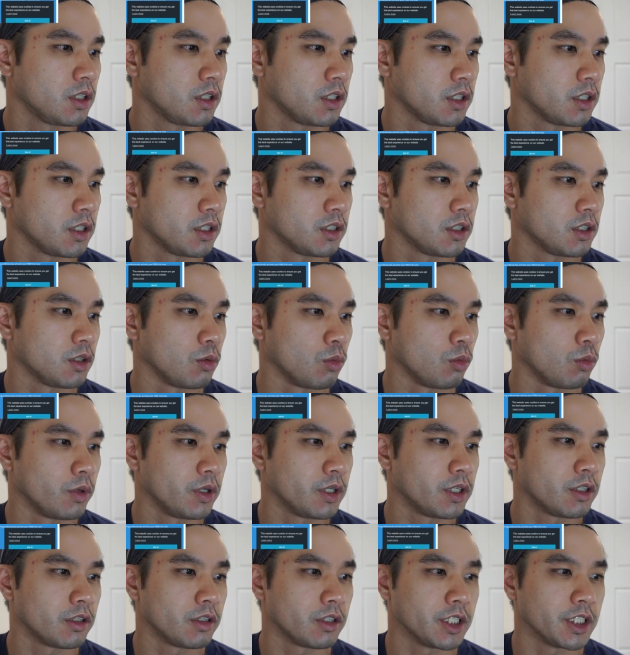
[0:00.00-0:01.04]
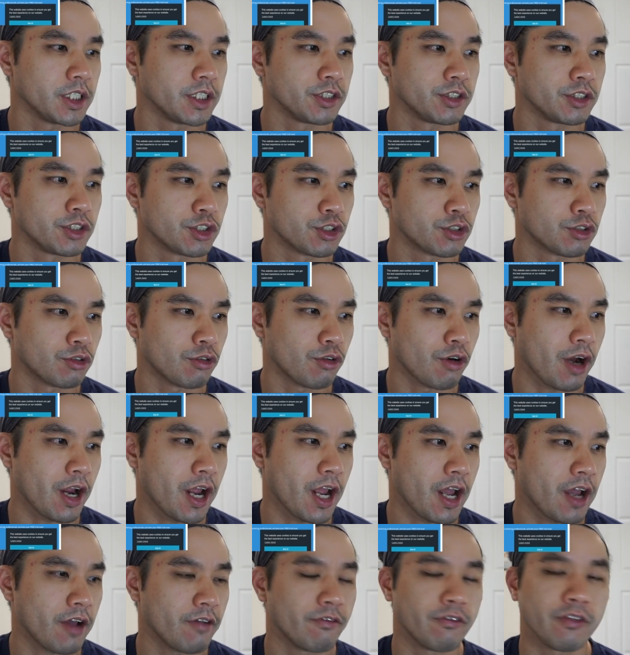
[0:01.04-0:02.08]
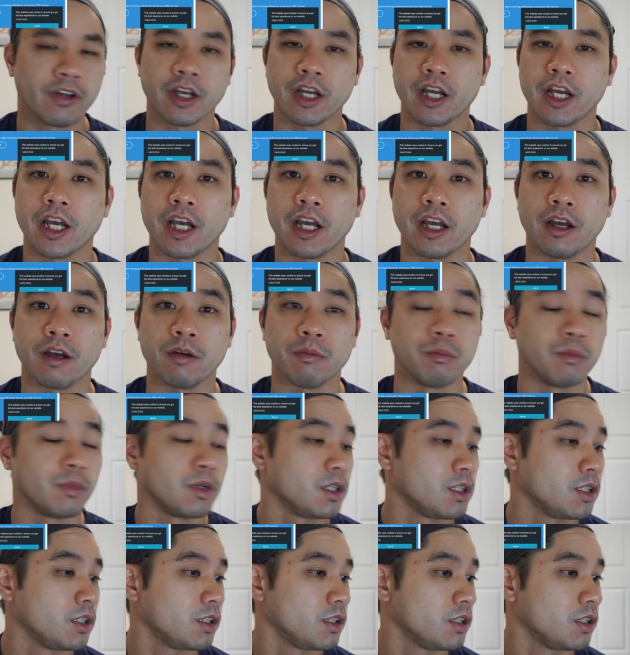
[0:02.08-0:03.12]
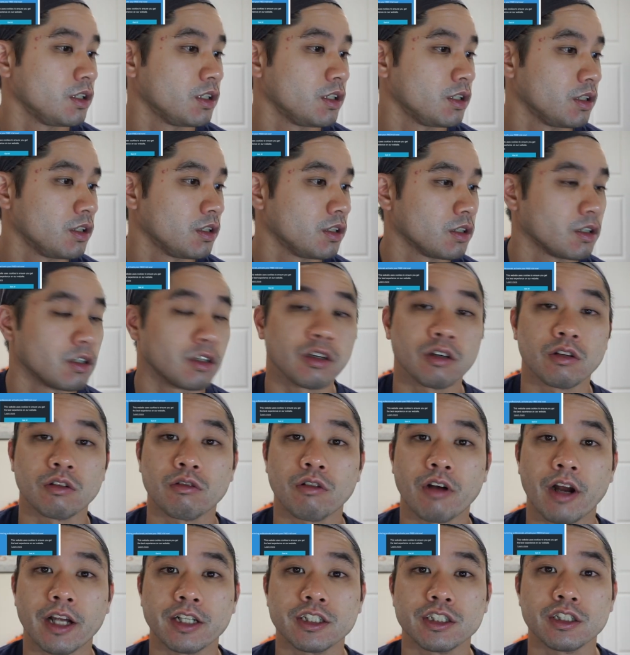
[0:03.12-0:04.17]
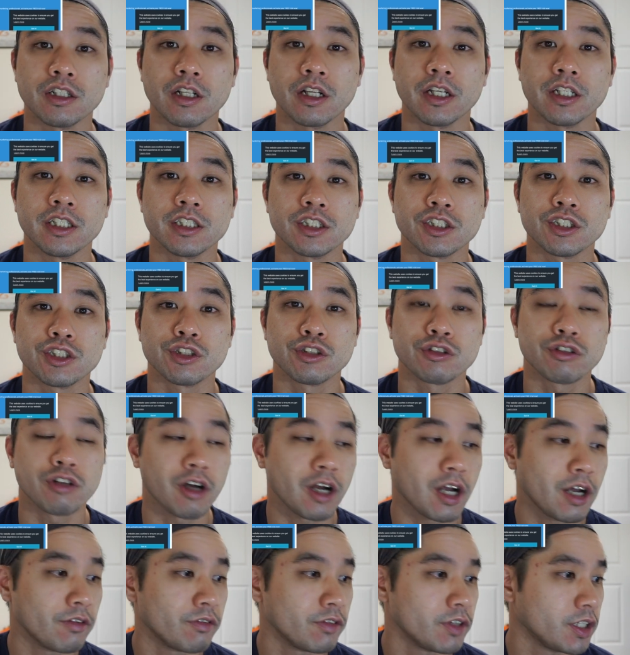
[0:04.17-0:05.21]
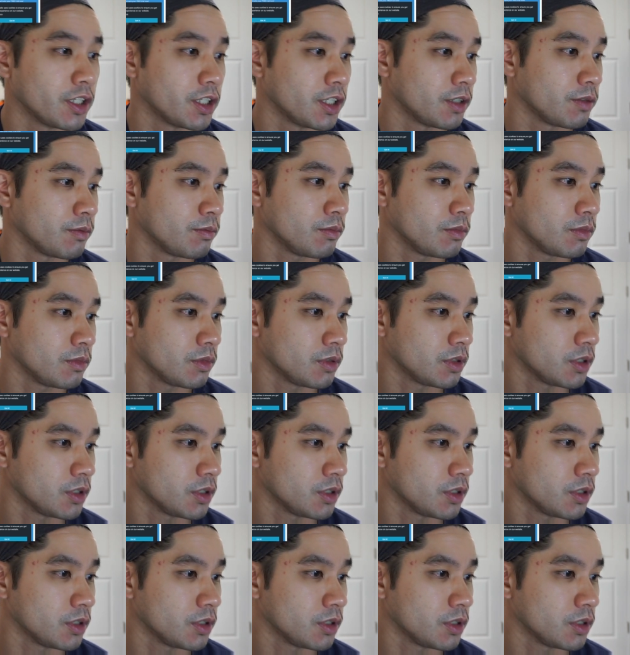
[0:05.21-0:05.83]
And the winner is Trav M. Congratulations, Trav M.